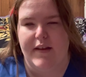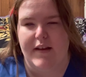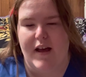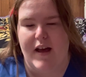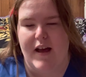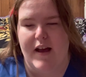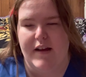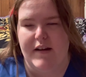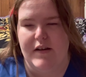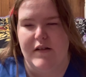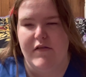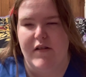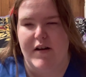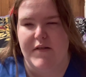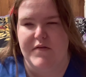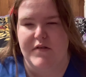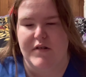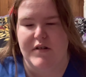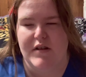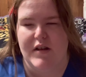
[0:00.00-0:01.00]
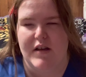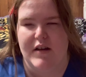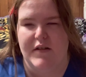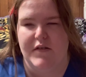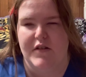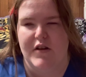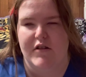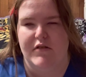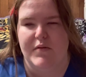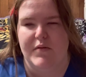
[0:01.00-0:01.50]
I know I want to kind of
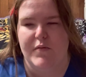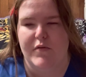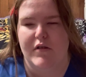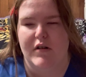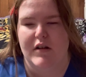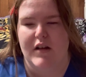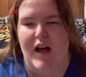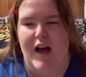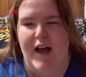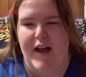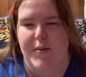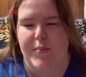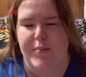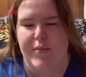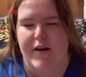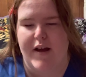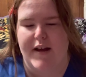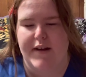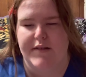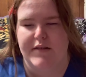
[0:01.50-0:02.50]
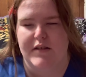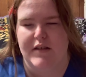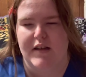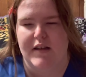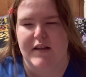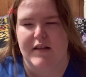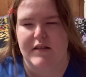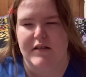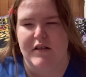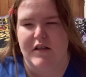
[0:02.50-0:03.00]
go in the more chiropractic,